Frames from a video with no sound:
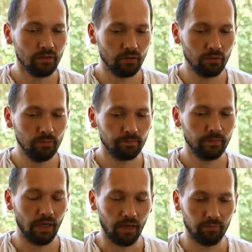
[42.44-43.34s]
So
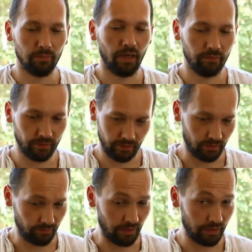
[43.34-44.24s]
my first
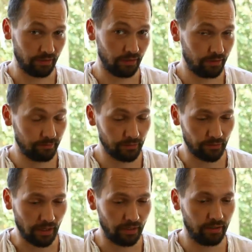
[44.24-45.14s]
advice is
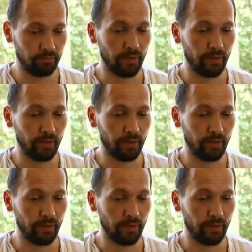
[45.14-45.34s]
try it,